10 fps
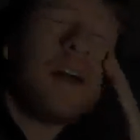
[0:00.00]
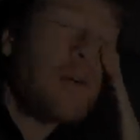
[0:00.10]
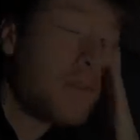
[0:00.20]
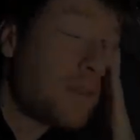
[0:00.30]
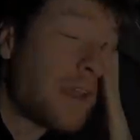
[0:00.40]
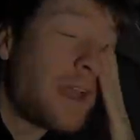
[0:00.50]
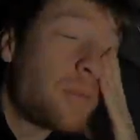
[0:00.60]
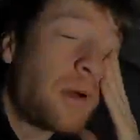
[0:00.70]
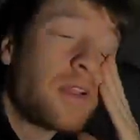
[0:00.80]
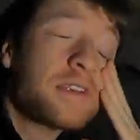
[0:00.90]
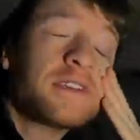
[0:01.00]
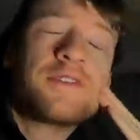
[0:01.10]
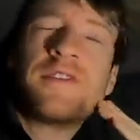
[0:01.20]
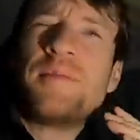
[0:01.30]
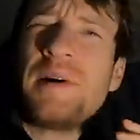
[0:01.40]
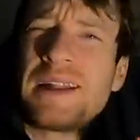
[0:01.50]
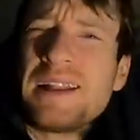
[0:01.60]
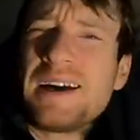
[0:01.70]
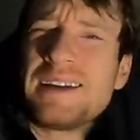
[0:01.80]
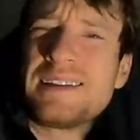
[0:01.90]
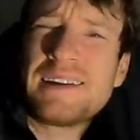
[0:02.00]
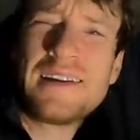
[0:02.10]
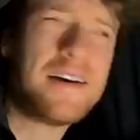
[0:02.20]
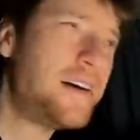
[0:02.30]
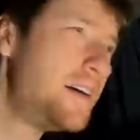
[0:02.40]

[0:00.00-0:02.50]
Once again, apologies for the bad lighting.